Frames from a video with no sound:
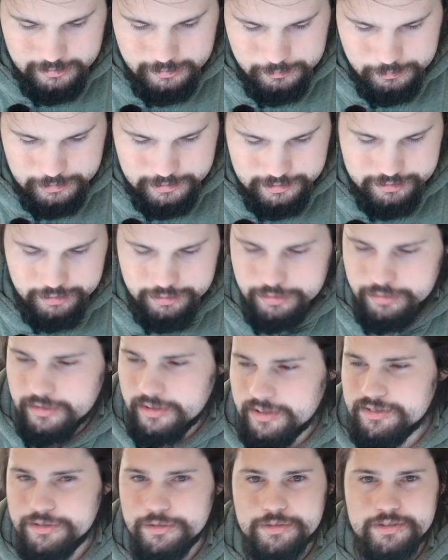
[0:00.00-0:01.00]
But it's also
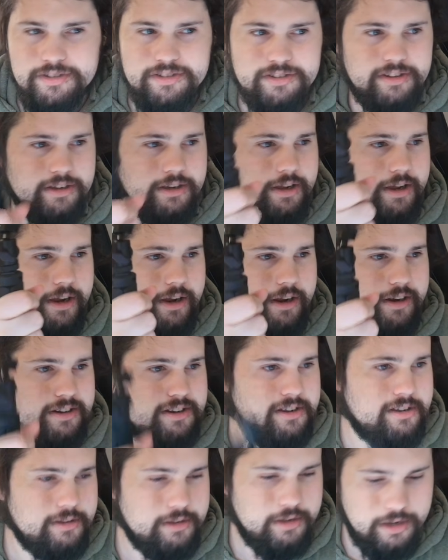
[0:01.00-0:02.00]
nice to use as like a hand
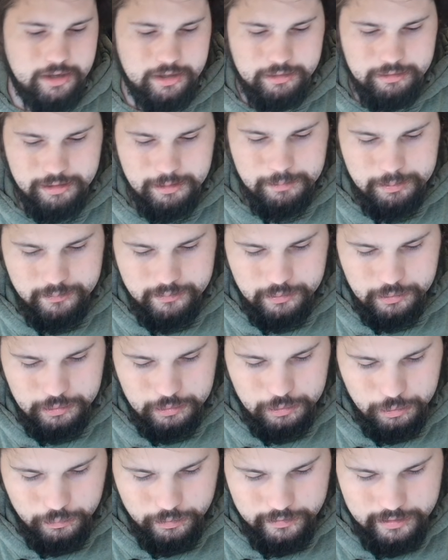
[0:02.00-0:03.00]
grip if you want
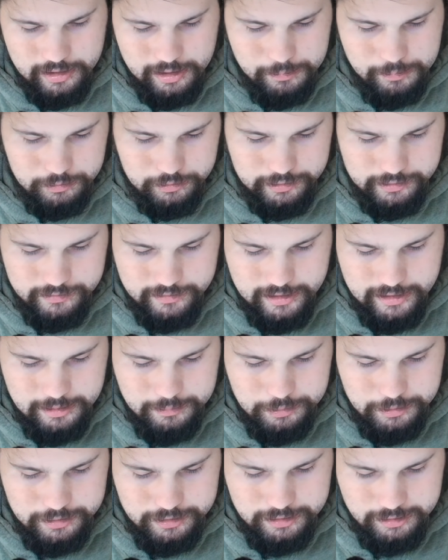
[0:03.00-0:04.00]
to hold the camera like
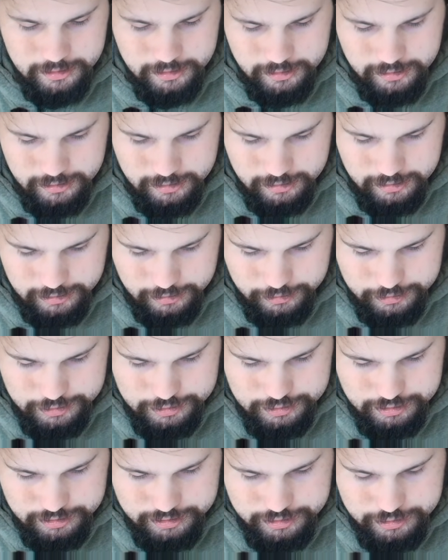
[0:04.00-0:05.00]
that. But I don't
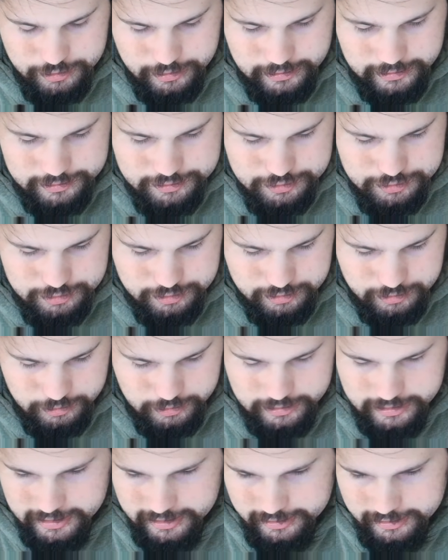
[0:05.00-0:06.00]
usually do that. It's usually
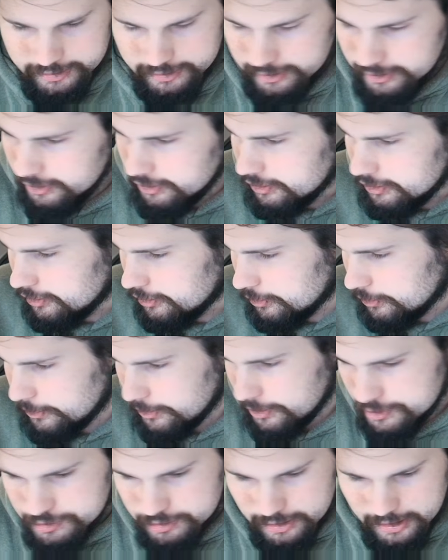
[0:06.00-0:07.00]
on a
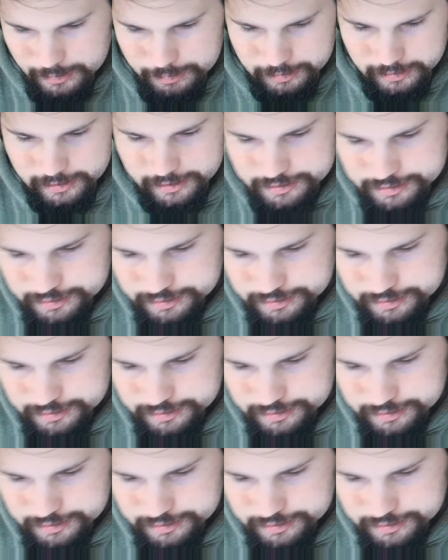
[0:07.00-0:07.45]
tripod.